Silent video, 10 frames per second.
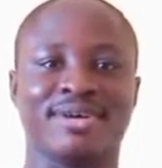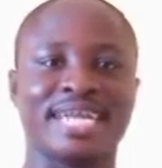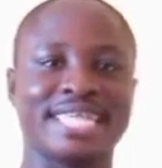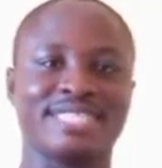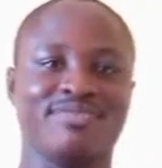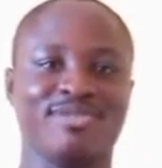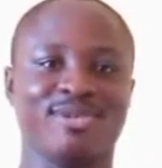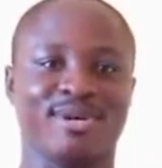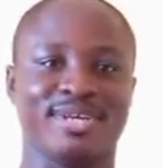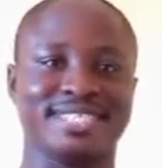under civil
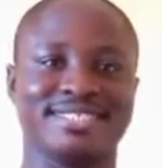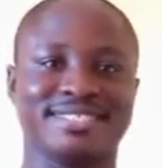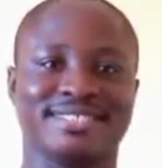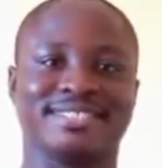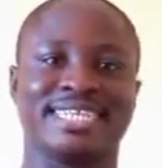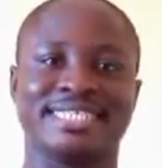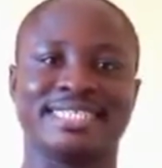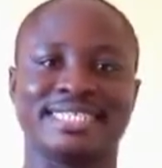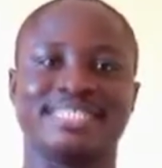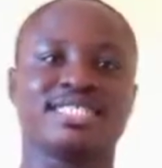law there
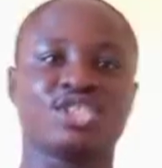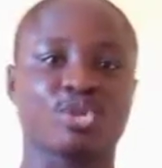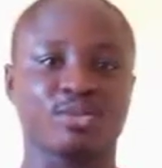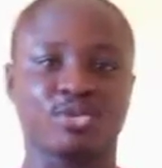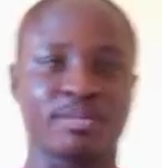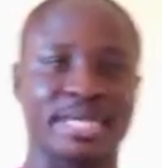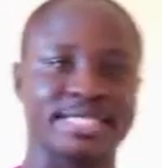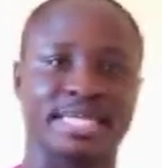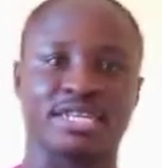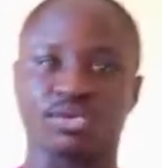is a distinction between
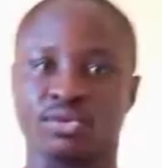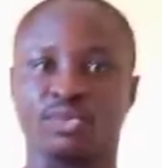battery and assault.